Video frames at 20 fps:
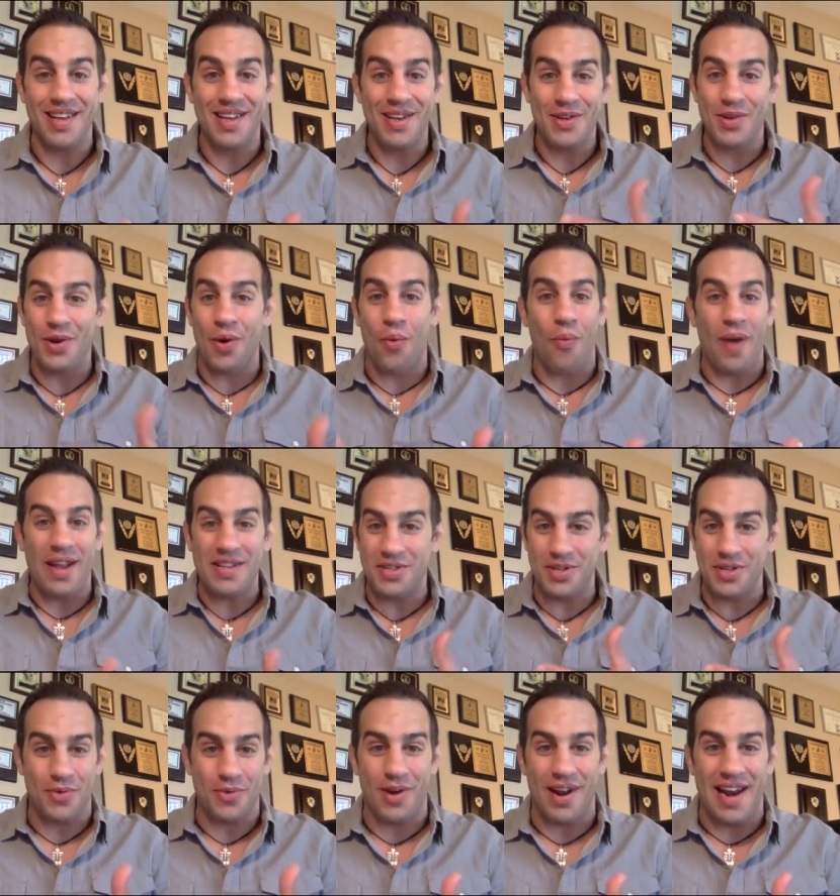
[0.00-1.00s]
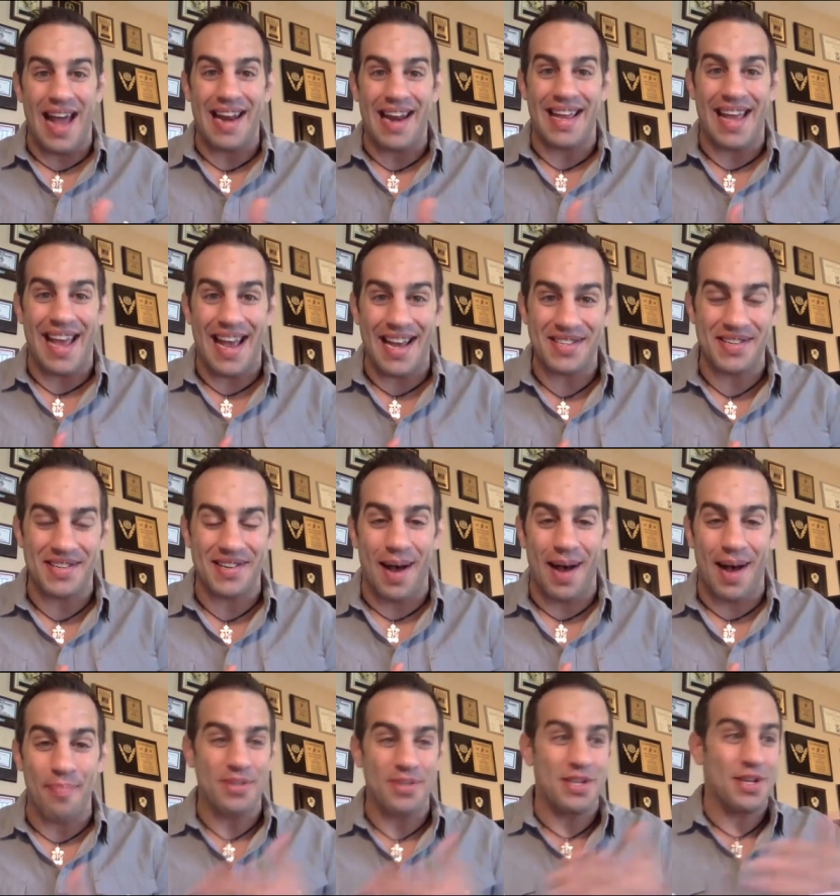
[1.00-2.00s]
You don't wait till you run out of gas in
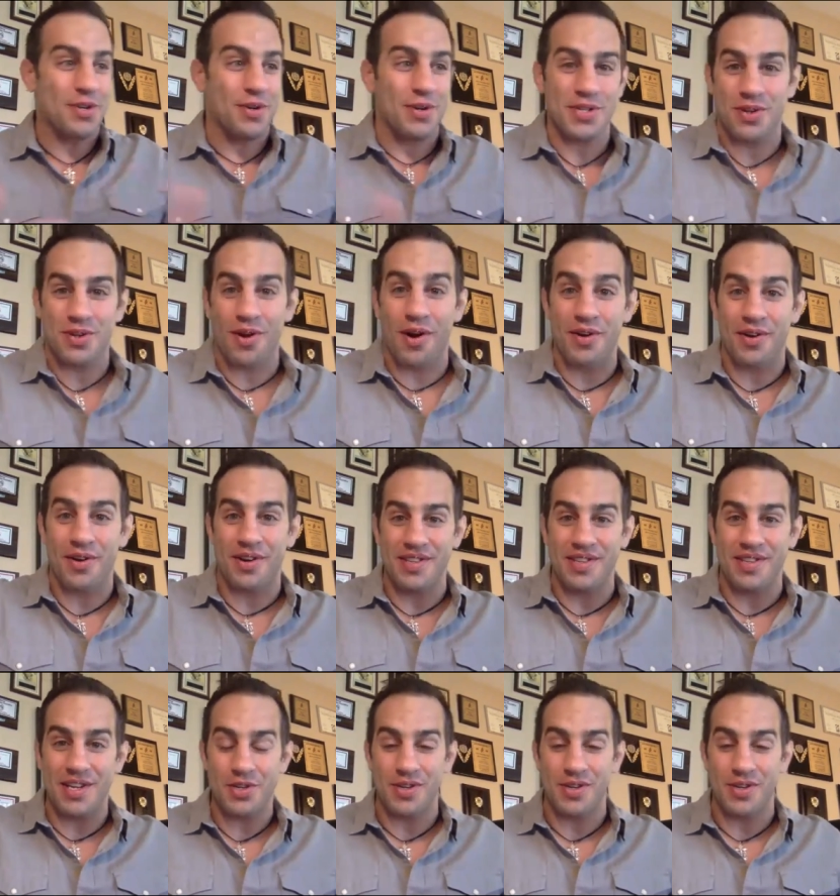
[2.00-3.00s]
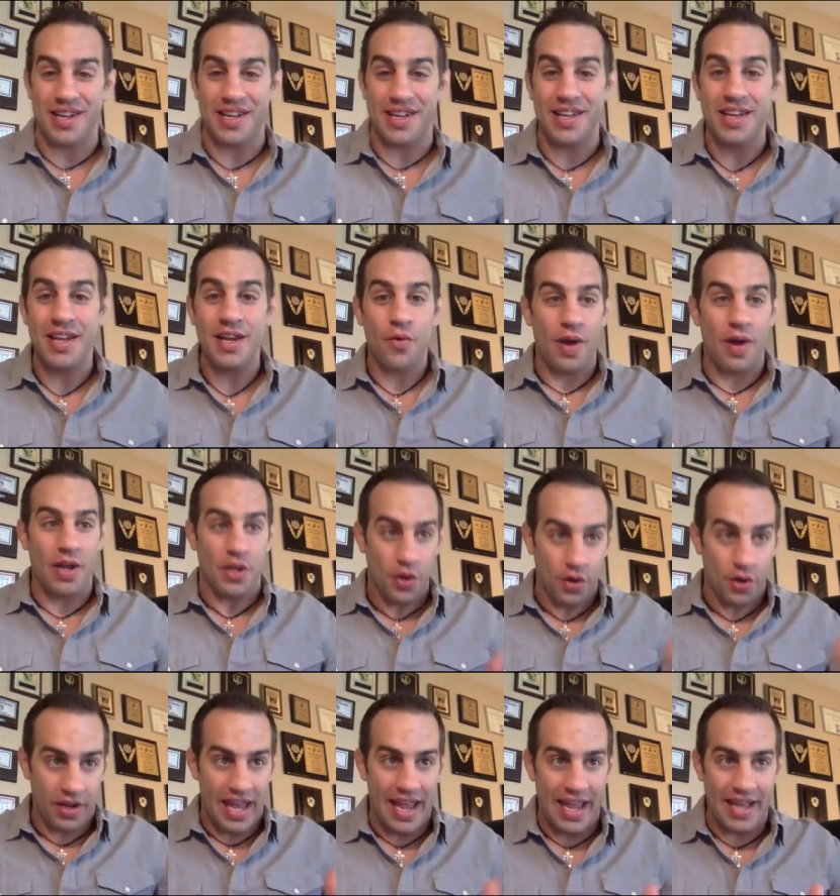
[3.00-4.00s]
competition to start your conditioning, right?
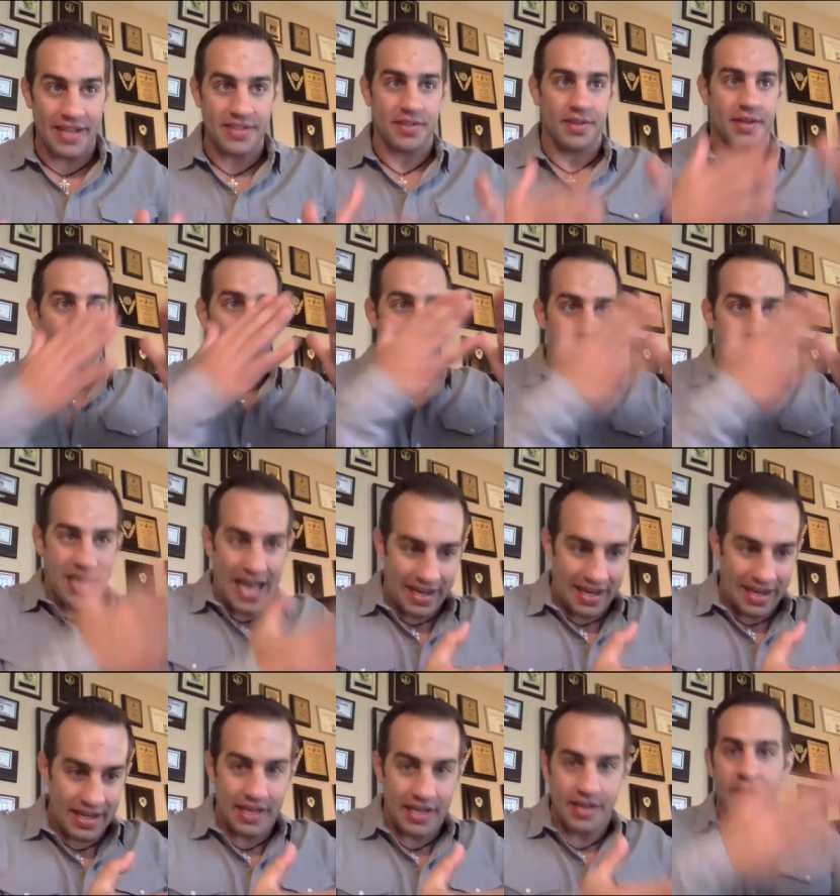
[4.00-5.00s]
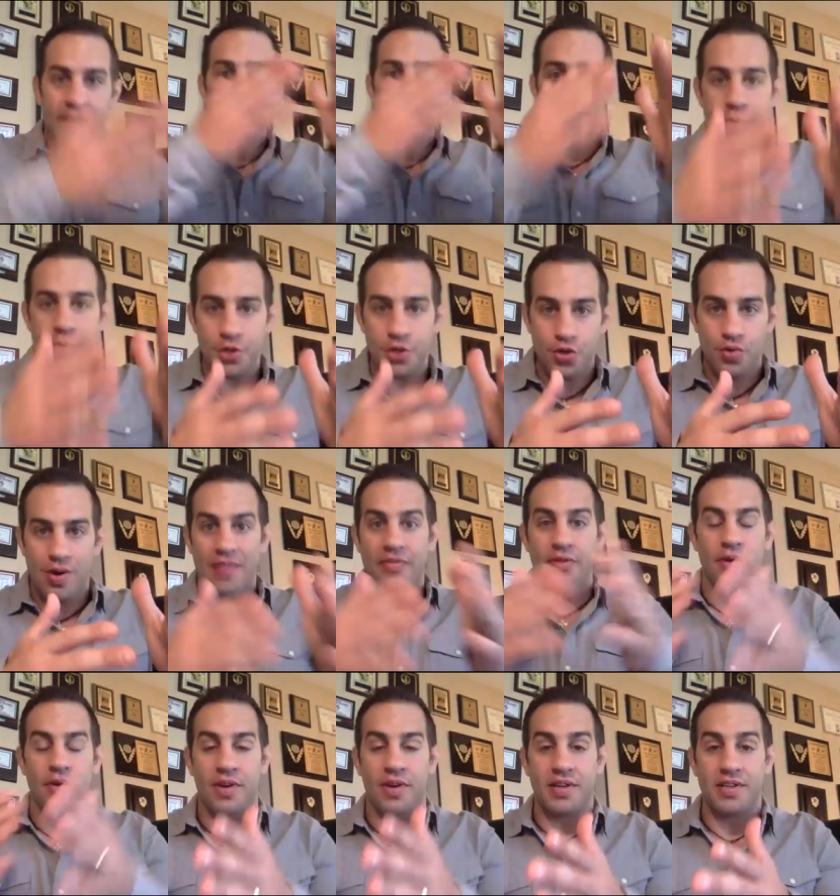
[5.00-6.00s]
You're handling your technique, your strength,
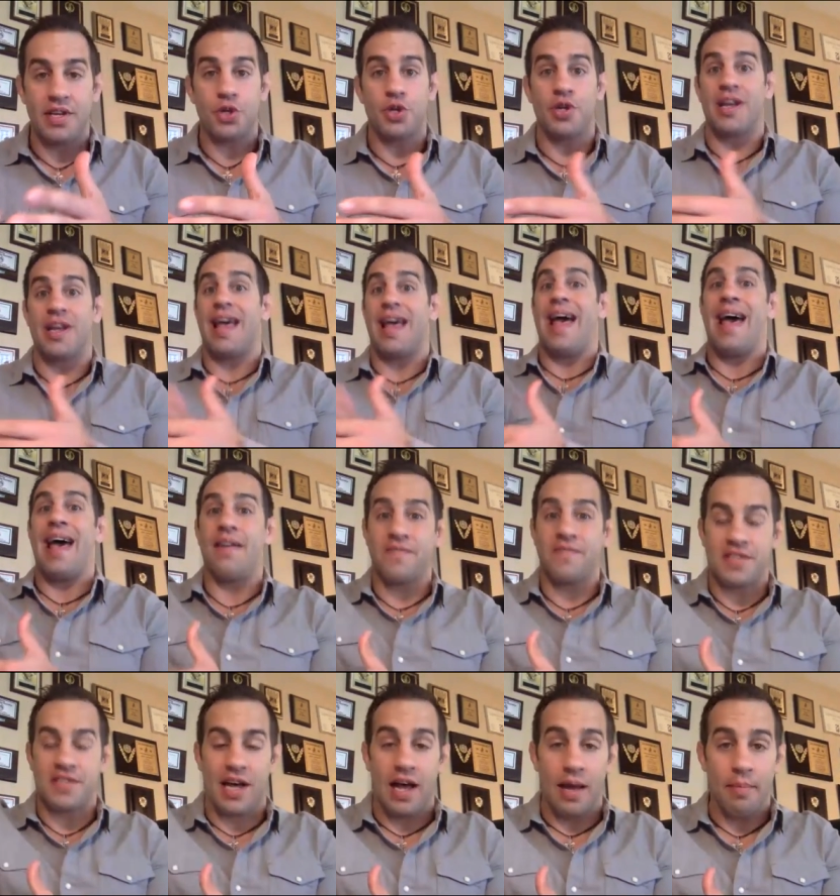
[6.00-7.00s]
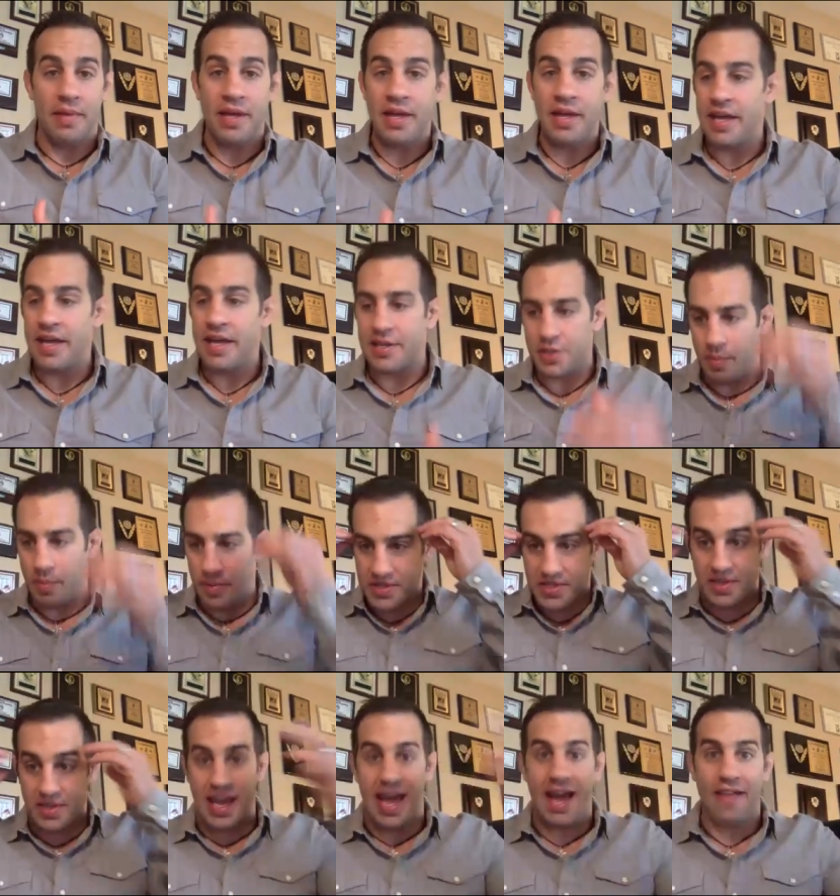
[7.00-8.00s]
your conditioning ahead of time. It's almost
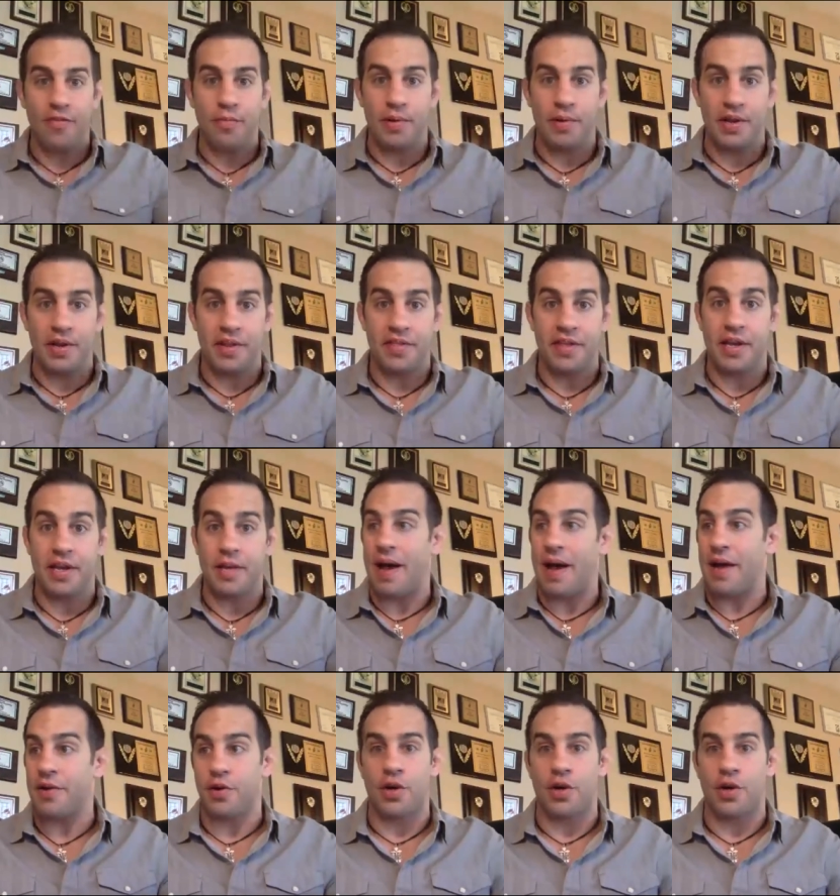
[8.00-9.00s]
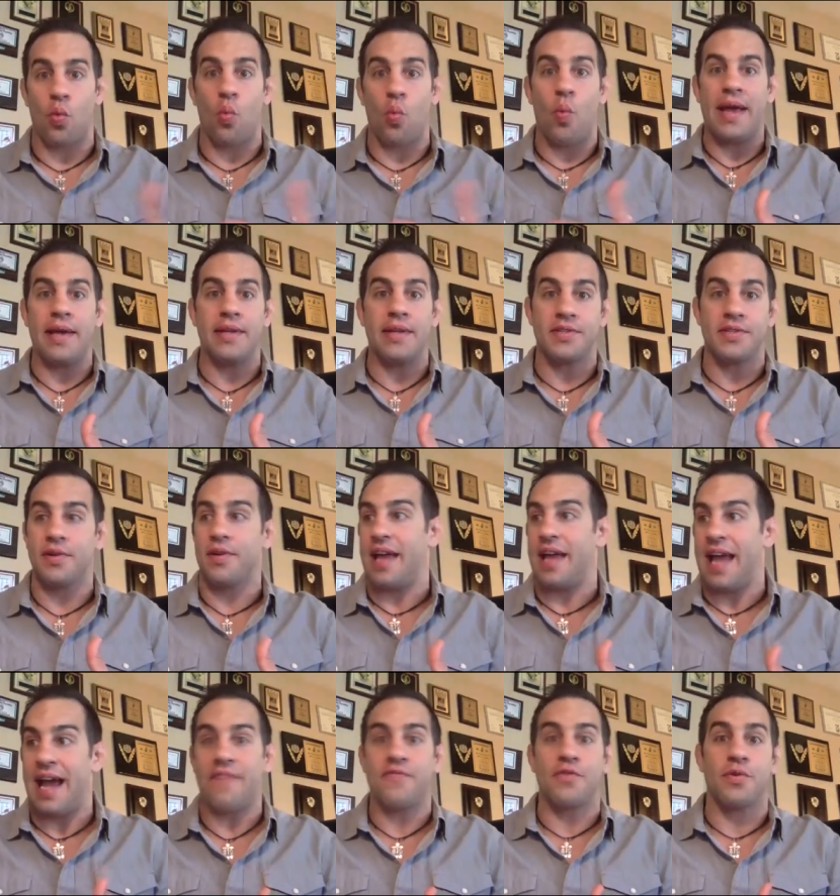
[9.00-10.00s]
laughable to think about you're going to wait until
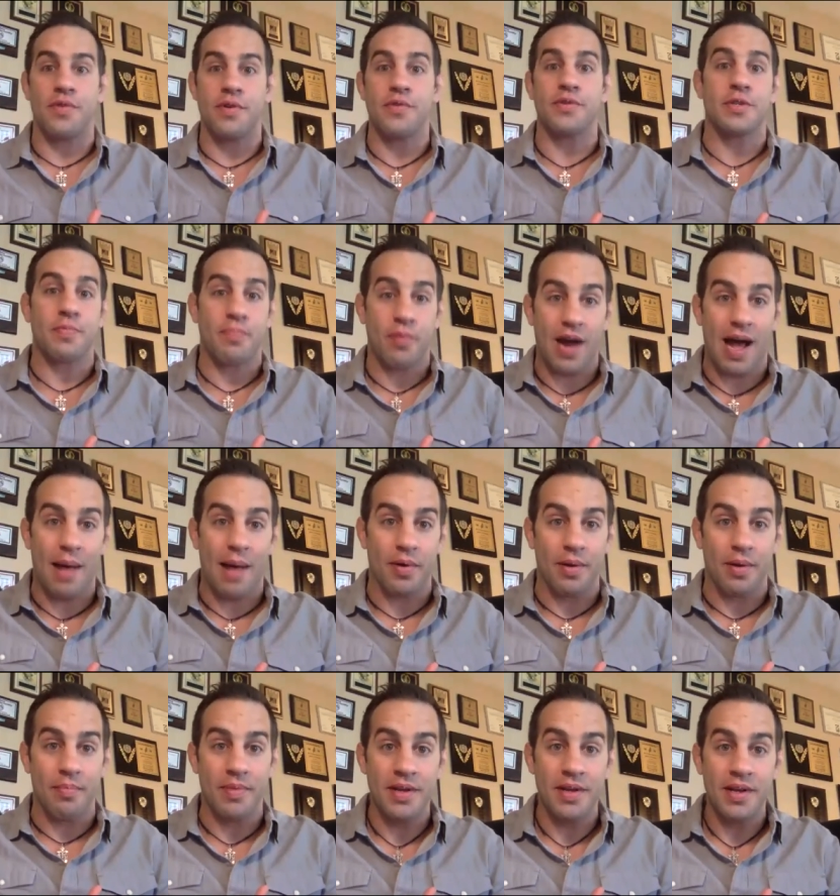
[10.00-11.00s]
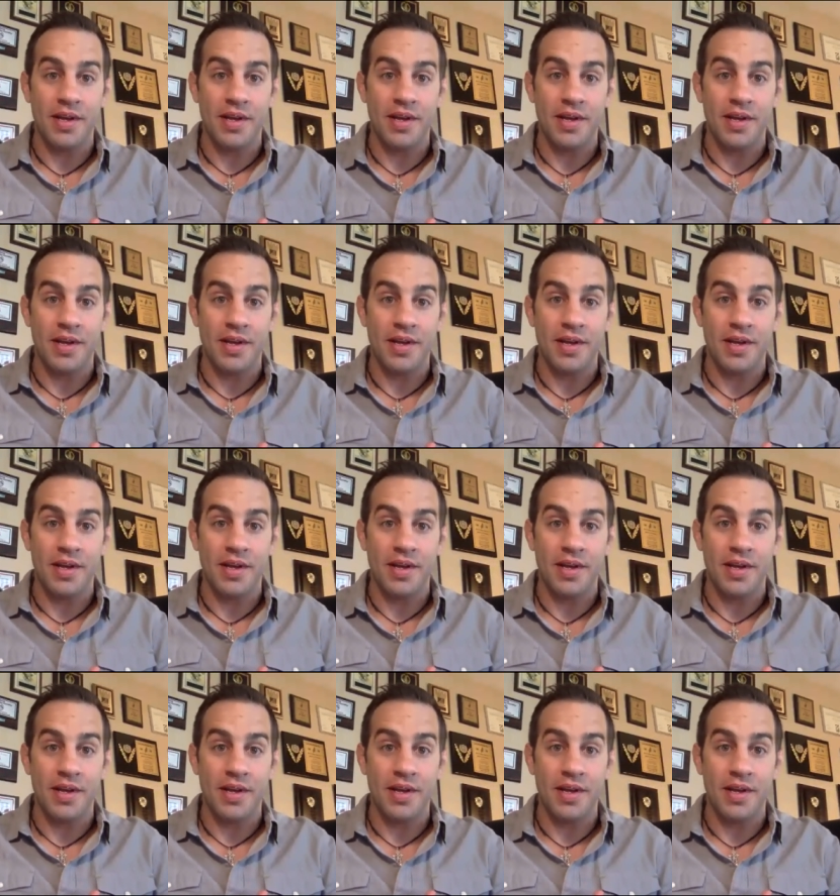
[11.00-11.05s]
after there's a problem.